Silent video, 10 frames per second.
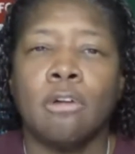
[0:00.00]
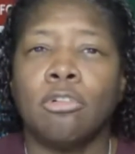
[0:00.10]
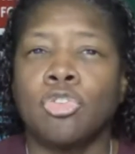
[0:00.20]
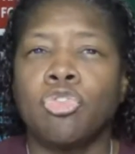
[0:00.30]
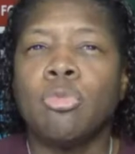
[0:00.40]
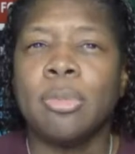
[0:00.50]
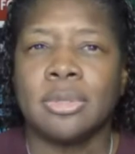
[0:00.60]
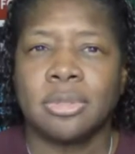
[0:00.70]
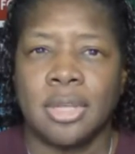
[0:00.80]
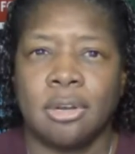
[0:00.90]
recruitment
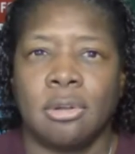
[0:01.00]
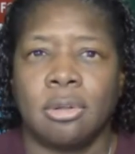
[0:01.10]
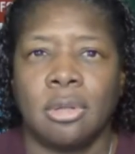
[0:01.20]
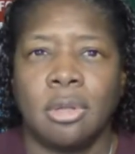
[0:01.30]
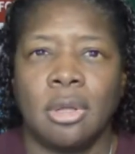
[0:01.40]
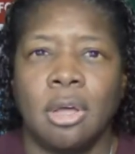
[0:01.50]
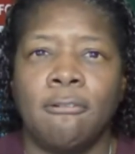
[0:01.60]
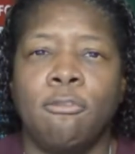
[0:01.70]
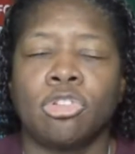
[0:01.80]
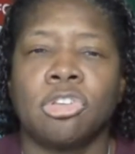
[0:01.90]
center of
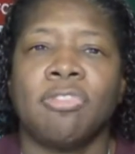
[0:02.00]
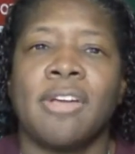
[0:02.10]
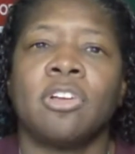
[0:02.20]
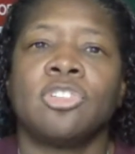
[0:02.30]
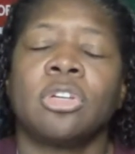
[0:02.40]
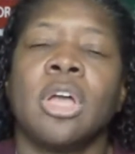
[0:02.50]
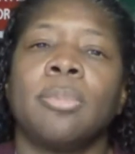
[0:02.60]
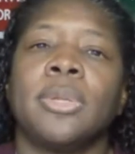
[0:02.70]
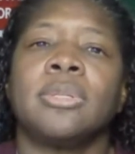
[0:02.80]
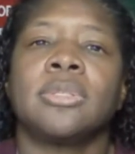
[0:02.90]
Fortune 500
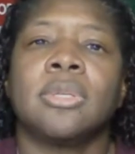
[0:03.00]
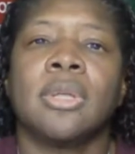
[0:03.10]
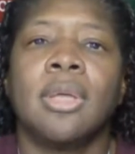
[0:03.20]
companies.